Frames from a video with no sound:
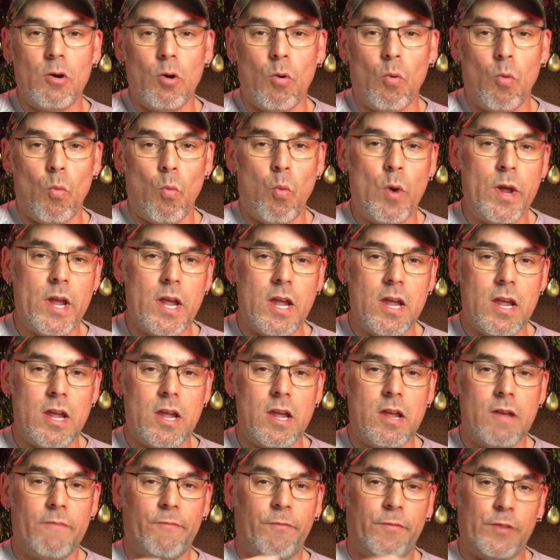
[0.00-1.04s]

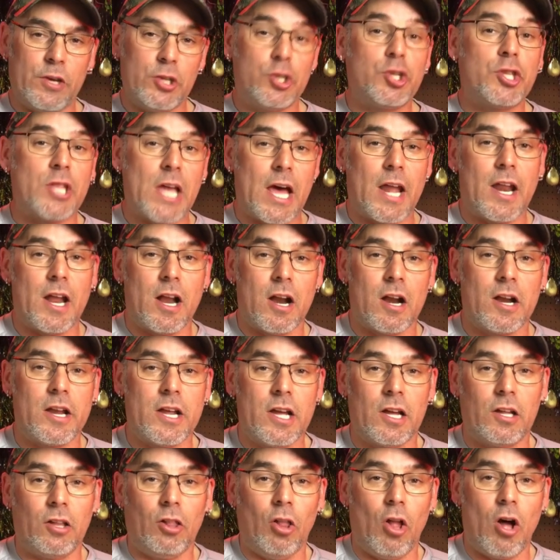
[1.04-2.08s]
we fish that
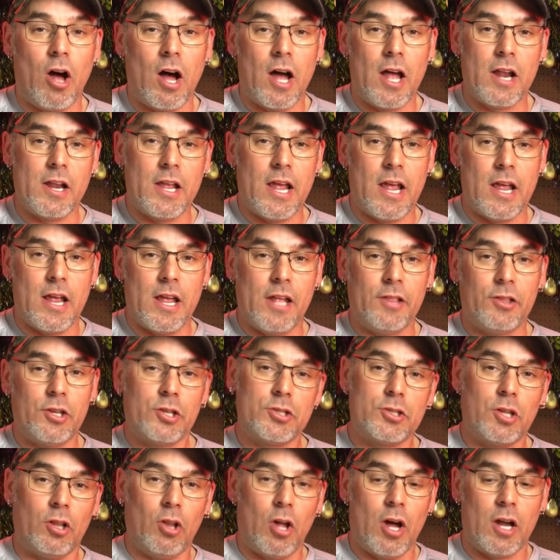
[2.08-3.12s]
area a lot, and
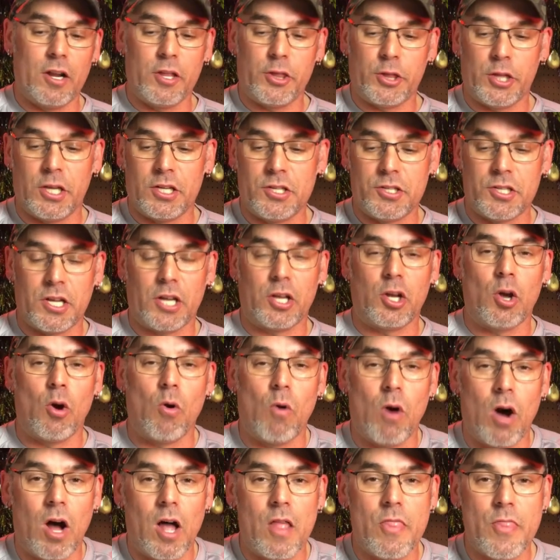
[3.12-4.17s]
there's a lot of things that
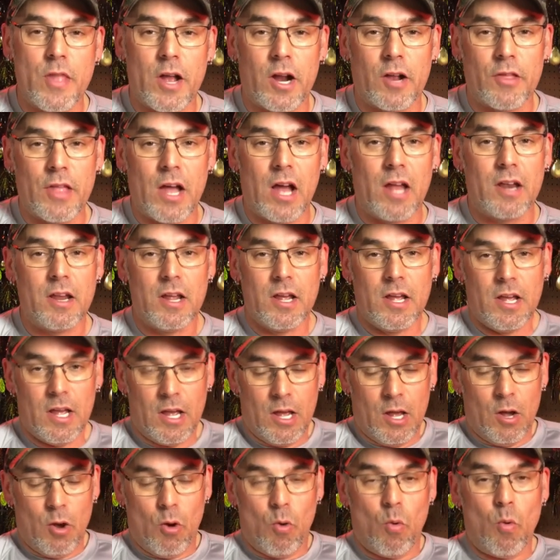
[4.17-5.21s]
go on there that
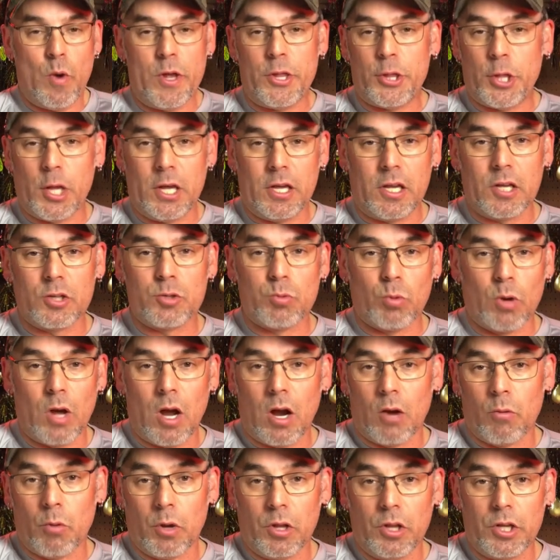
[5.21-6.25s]
we think
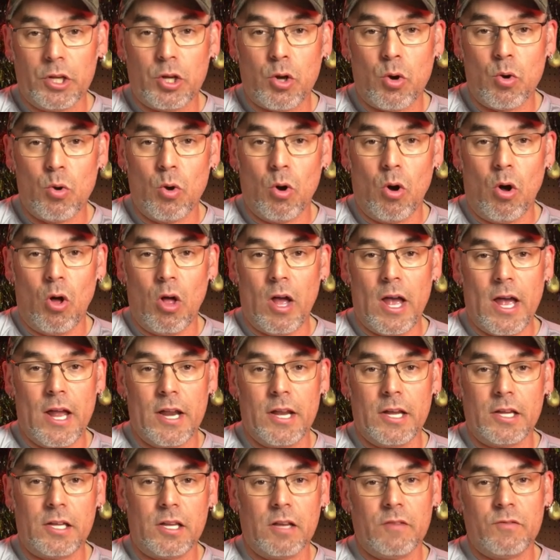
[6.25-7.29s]
are really cool, and
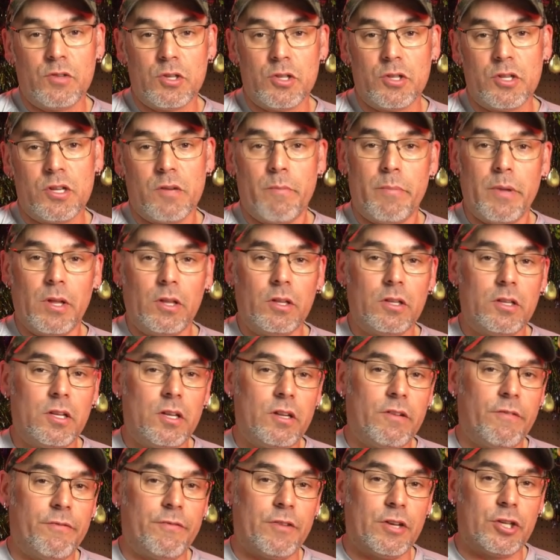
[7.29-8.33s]
it gives you the ability
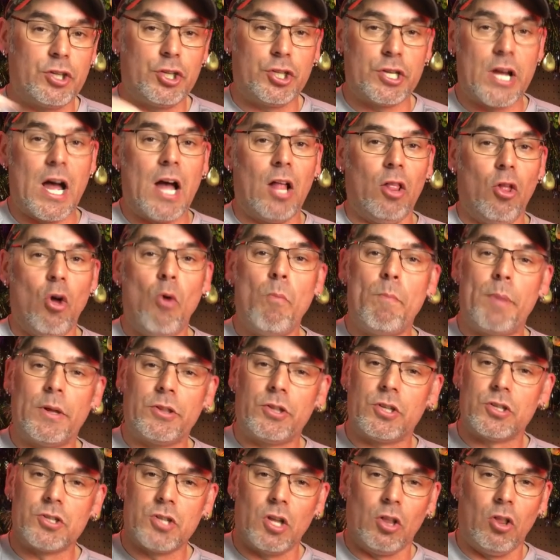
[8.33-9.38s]
to fish shallow, but
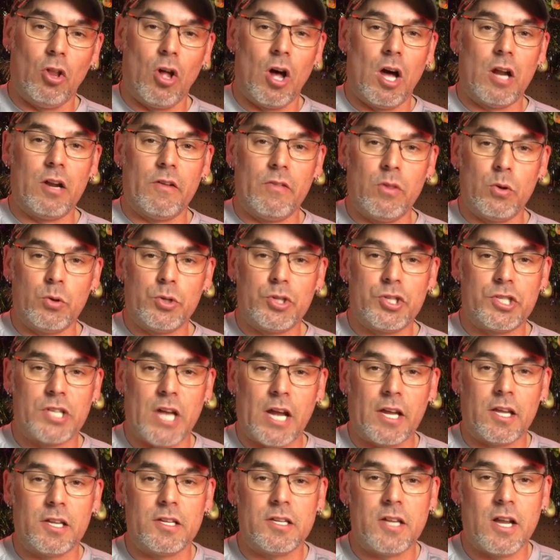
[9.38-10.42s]
there's a lot of those
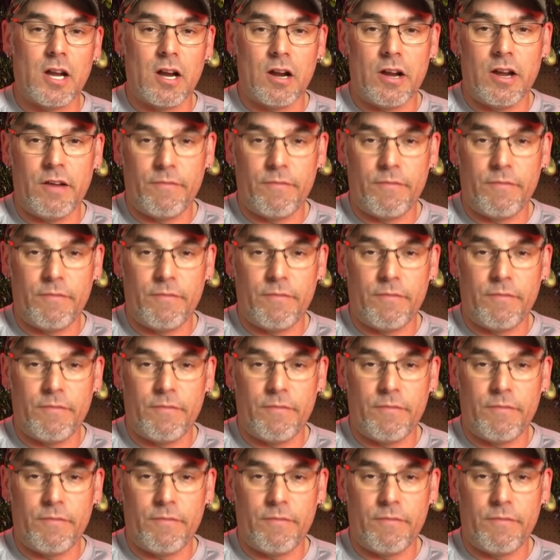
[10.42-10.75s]
secondary